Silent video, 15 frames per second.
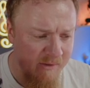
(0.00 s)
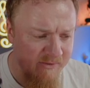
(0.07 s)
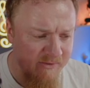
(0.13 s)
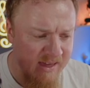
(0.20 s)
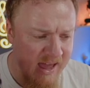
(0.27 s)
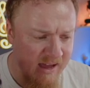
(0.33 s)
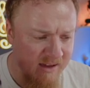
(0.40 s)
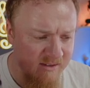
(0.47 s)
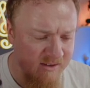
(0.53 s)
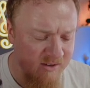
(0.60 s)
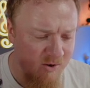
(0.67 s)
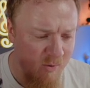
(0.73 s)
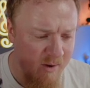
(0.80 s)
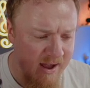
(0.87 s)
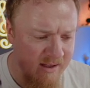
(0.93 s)
with text,
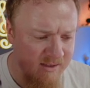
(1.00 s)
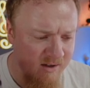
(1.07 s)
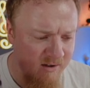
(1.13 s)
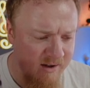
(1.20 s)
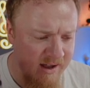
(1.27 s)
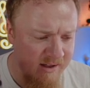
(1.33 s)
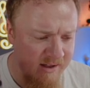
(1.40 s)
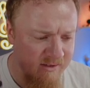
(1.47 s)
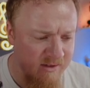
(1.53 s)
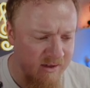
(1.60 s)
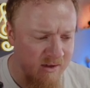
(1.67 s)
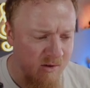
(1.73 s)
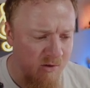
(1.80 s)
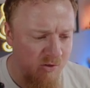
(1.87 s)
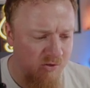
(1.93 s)
square, tight,
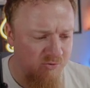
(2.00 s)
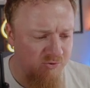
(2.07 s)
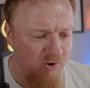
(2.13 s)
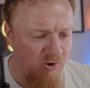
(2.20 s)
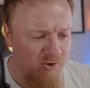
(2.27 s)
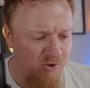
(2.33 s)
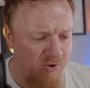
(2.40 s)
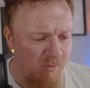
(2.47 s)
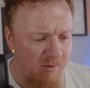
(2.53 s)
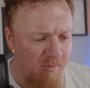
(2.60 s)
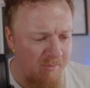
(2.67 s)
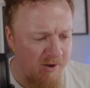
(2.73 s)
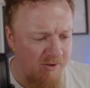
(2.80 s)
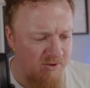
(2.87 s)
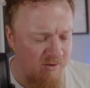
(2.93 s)
through top
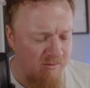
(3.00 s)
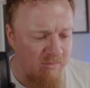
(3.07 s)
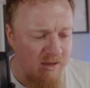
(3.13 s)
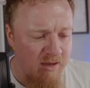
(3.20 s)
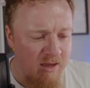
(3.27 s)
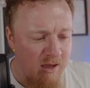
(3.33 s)
and bottom,